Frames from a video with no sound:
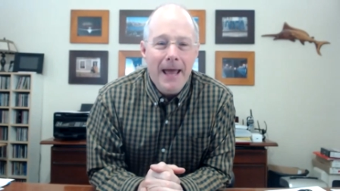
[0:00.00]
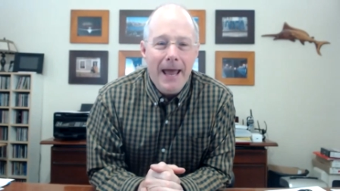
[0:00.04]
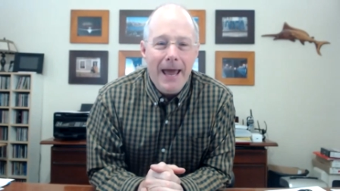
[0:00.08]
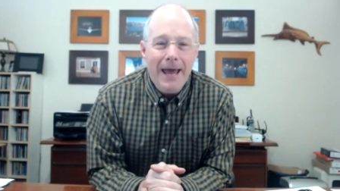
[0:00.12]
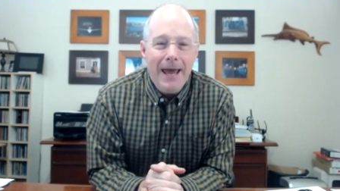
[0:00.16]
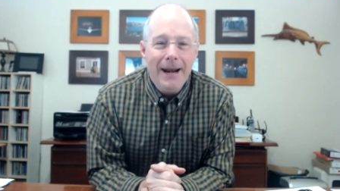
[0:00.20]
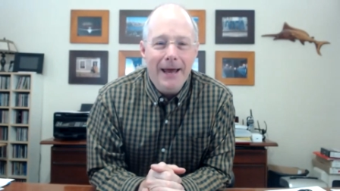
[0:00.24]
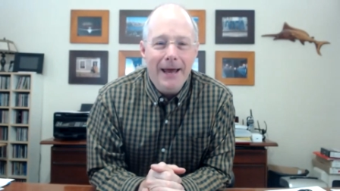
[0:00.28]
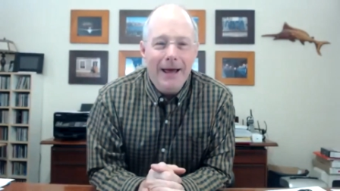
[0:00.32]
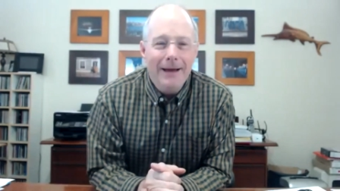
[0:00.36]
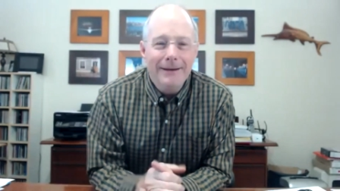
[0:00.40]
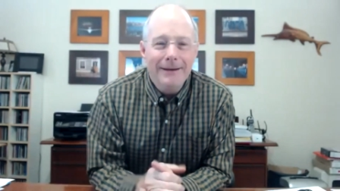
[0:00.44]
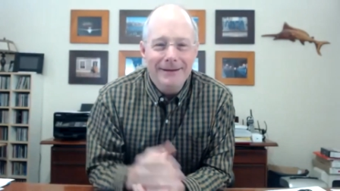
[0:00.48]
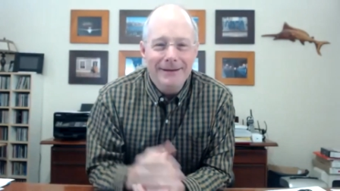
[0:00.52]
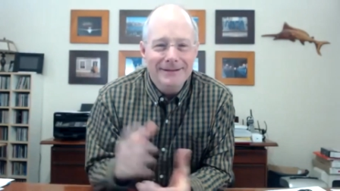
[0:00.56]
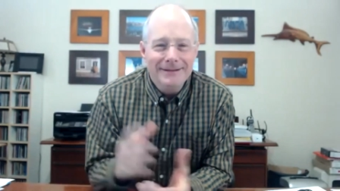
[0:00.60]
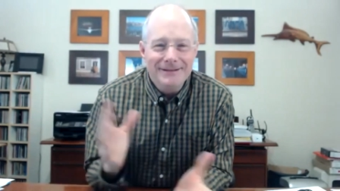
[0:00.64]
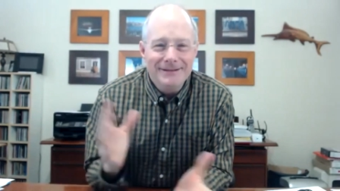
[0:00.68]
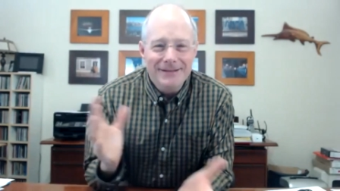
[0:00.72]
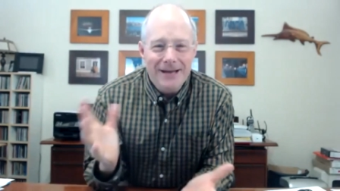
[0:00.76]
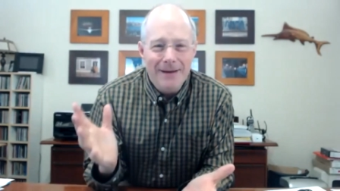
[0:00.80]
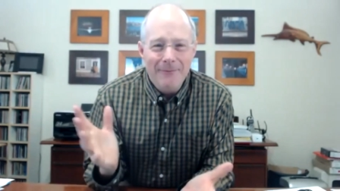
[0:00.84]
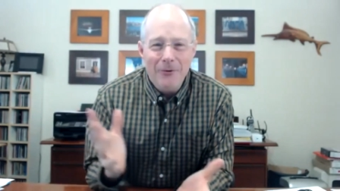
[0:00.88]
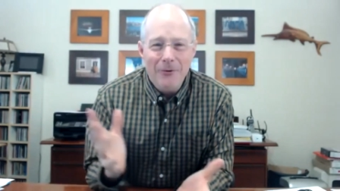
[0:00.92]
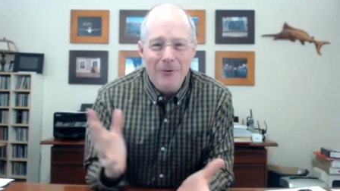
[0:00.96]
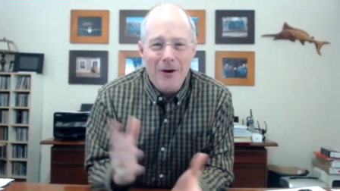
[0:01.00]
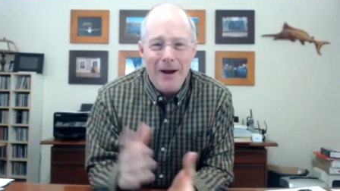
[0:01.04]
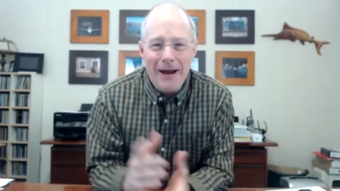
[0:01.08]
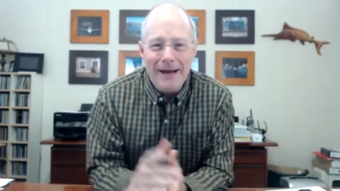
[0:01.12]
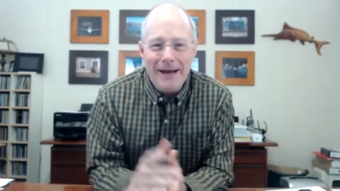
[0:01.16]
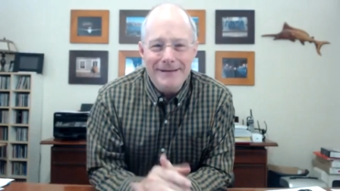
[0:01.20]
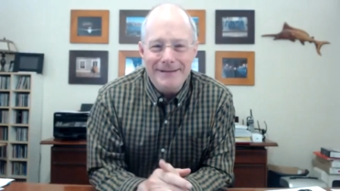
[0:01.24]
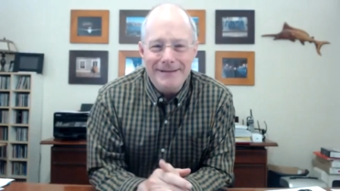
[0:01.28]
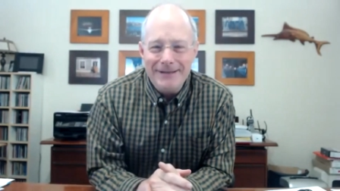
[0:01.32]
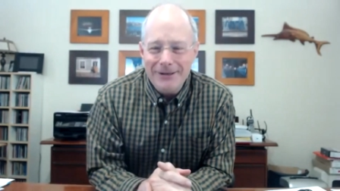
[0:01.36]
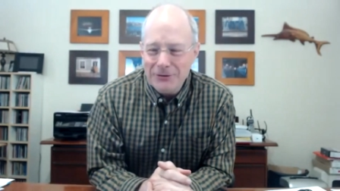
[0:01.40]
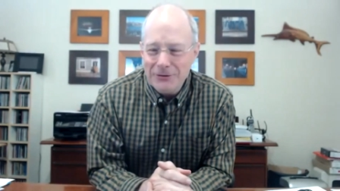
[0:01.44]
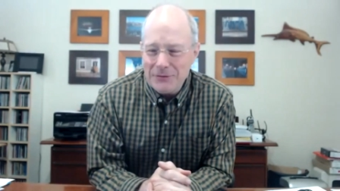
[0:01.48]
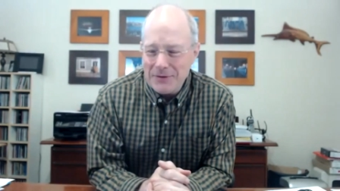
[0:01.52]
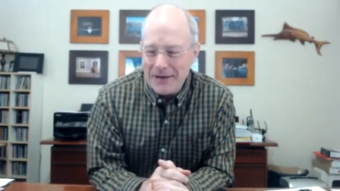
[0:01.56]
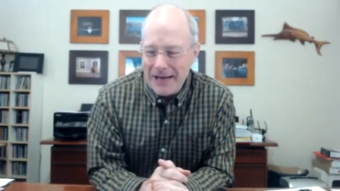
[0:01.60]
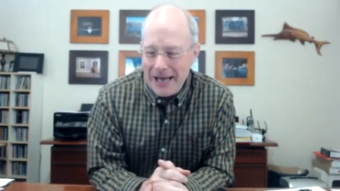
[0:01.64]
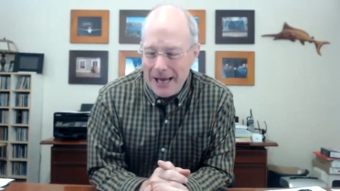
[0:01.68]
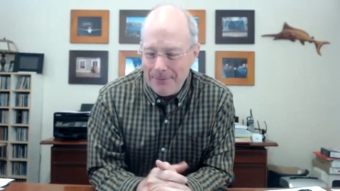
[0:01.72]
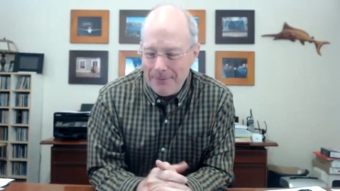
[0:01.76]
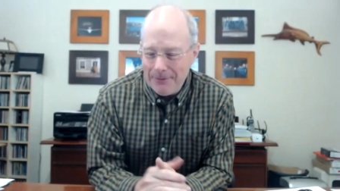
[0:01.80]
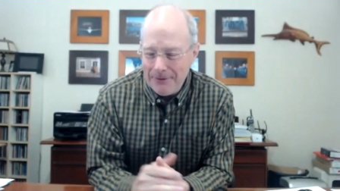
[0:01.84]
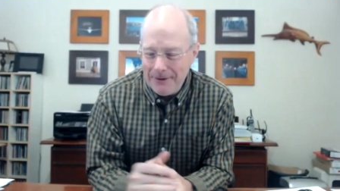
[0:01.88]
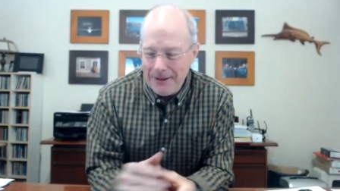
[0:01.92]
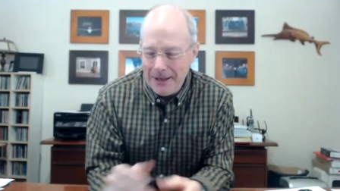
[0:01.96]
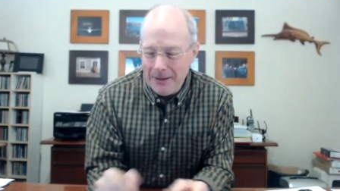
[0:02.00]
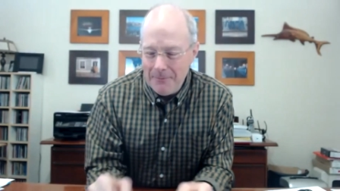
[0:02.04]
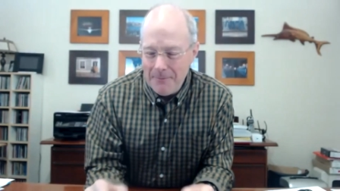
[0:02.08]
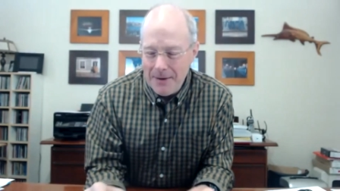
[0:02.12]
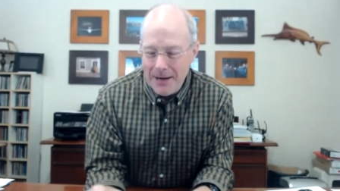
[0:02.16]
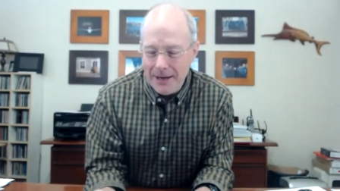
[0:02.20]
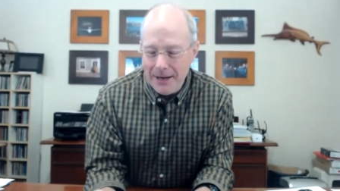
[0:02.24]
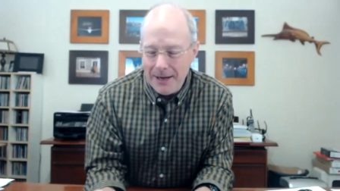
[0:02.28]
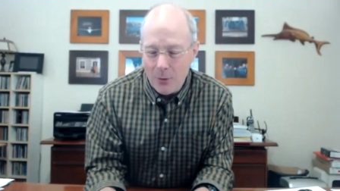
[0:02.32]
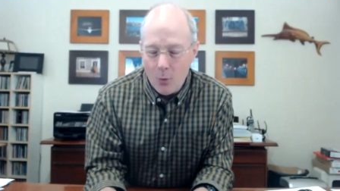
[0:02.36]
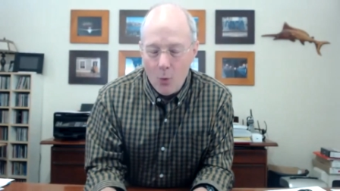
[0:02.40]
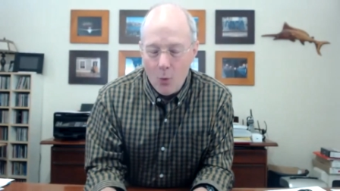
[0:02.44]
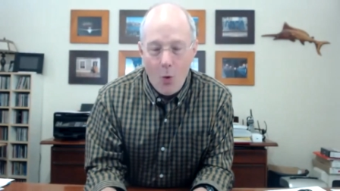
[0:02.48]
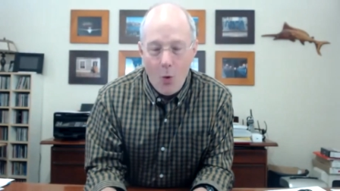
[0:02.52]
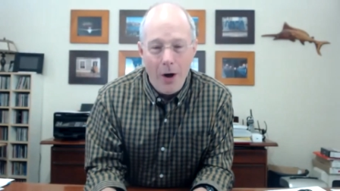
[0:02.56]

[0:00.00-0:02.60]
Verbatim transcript: And uh, to summarize, here's what happened in that meeting.